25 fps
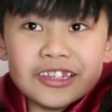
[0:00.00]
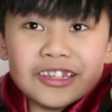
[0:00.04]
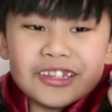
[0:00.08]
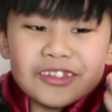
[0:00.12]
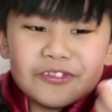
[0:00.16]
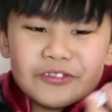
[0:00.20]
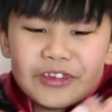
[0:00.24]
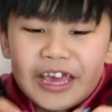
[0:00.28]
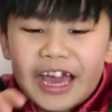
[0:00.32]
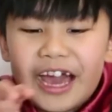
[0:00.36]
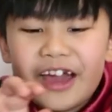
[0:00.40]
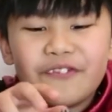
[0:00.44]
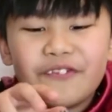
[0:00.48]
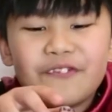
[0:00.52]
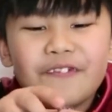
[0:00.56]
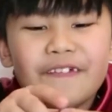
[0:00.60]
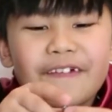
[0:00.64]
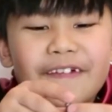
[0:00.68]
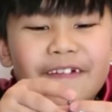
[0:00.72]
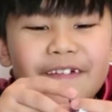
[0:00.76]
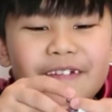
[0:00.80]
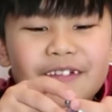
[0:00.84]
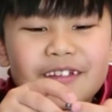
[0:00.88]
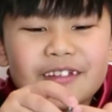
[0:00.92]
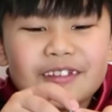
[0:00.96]
We have
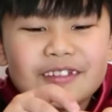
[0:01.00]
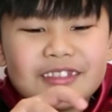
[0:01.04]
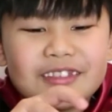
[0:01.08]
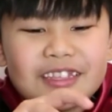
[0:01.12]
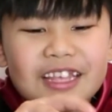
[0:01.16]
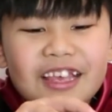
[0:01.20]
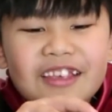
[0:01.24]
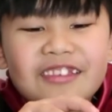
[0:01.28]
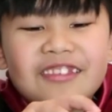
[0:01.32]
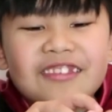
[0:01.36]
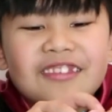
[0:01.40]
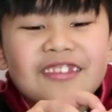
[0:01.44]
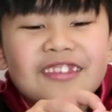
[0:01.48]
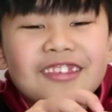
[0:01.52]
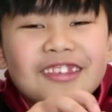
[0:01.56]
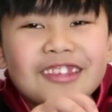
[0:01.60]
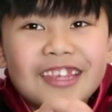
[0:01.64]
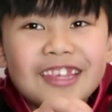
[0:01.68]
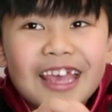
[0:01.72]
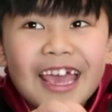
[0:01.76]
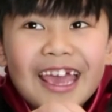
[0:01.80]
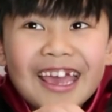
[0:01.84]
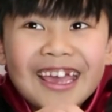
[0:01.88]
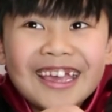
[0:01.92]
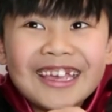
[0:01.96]
the
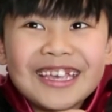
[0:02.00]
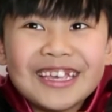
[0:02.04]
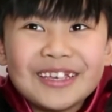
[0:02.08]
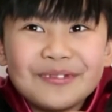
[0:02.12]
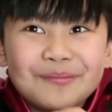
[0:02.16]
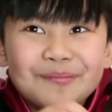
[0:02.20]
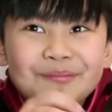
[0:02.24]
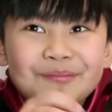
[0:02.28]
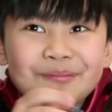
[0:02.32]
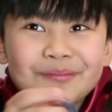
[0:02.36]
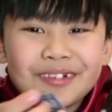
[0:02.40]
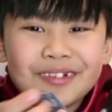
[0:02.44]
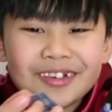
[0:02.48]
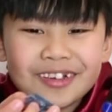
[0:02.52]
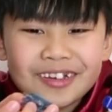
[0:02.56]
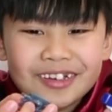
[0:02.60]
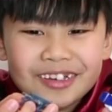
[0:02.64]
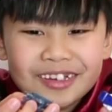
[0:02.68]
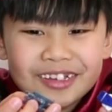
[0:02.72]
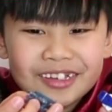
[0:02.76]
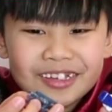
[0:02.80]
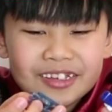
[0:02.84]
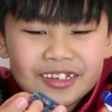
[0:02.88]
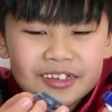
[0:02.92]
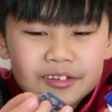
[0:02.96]
same.
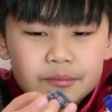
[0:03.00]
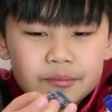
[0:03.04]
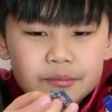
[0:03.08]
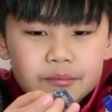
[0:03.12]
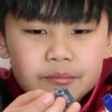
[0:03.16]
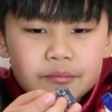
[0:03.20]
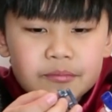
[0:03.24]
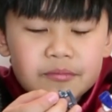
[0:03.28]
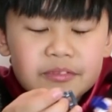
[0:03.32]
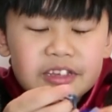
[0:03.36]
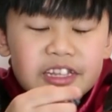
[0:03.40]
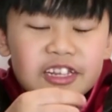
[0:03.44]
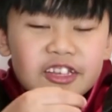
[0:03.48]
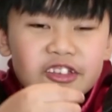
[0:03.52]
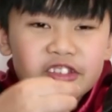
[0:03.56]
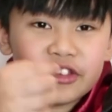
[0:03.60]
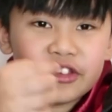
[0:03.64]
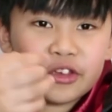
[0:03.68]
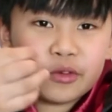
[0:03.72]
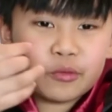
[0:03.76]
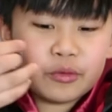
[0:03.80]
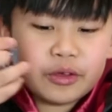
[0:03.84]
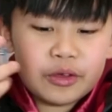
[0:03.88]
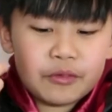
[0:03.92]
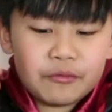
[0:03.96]
Looks
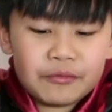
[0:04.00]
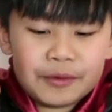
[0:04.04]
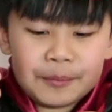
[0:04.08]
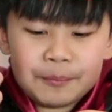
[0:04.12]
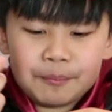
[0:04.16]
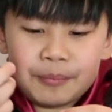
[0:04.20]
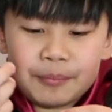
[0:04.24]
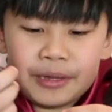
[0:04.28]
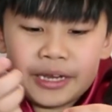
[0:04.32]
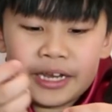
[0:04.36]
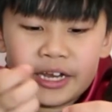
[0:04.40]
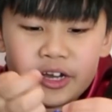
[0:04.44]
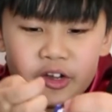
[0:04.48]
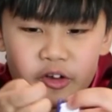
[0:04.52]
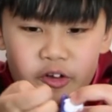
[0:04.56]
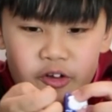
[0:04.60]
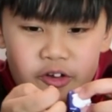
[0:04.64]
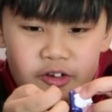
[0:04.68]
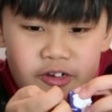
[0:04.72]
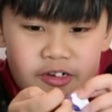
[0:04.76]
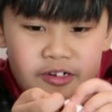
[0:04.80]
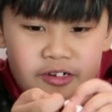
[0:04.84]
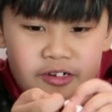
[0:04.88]
like we have a bear.